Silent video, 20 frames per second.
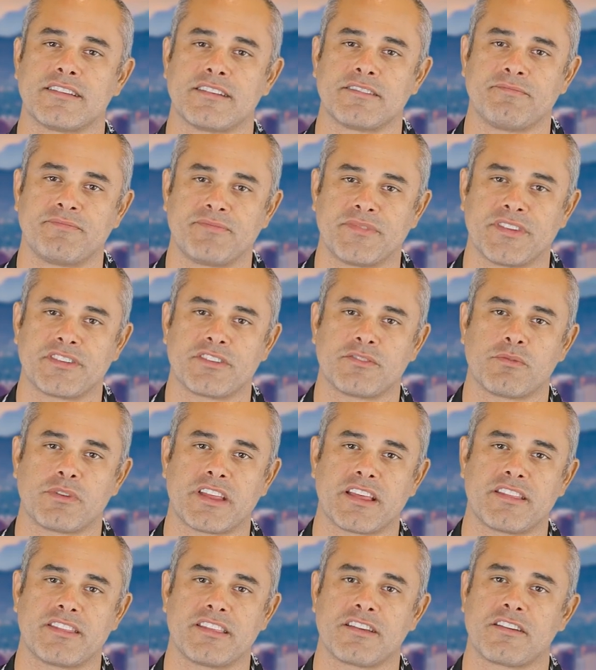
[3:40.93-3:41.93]
and this is what
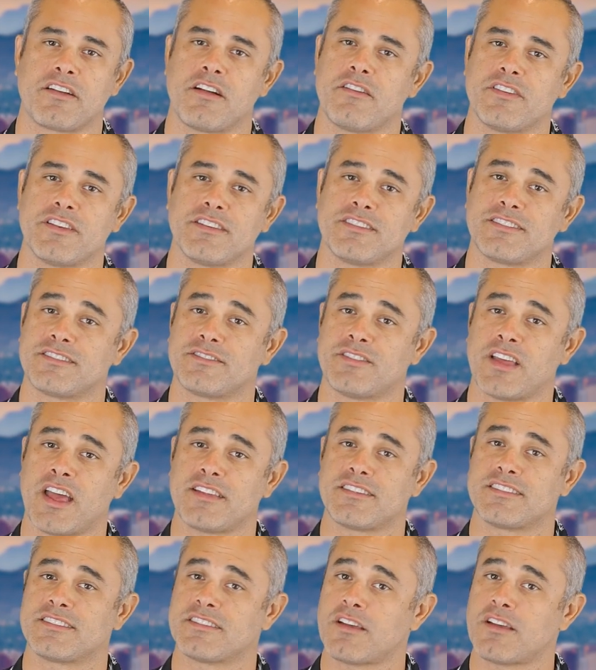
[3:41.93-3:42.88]
they think of, is that